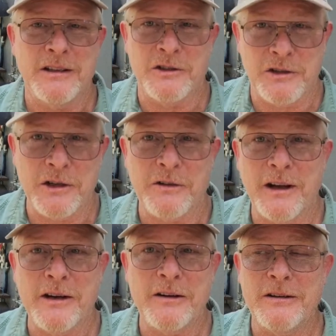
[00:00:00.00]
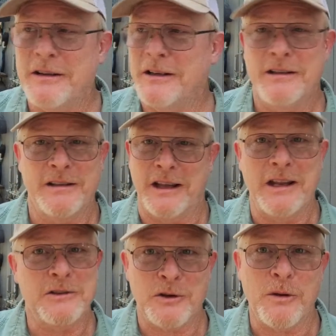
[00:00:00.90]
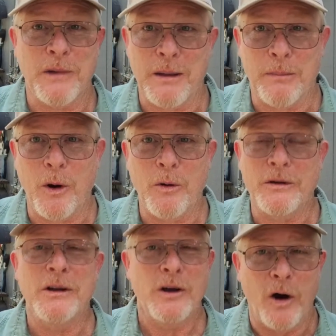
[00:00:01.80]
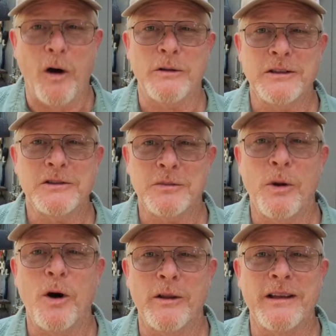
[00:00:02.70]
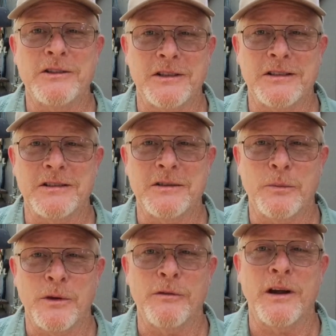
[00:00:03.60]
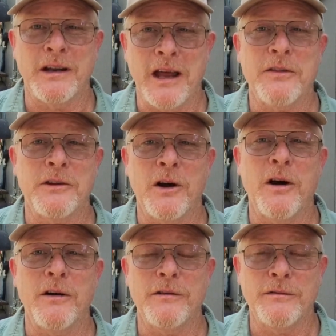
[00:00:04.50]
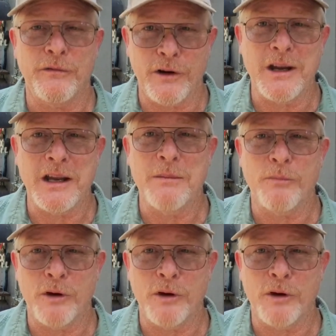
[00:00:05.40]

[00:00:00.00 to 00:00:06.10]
the generator, the engine on my boat, all these small engines, we run ethanol-free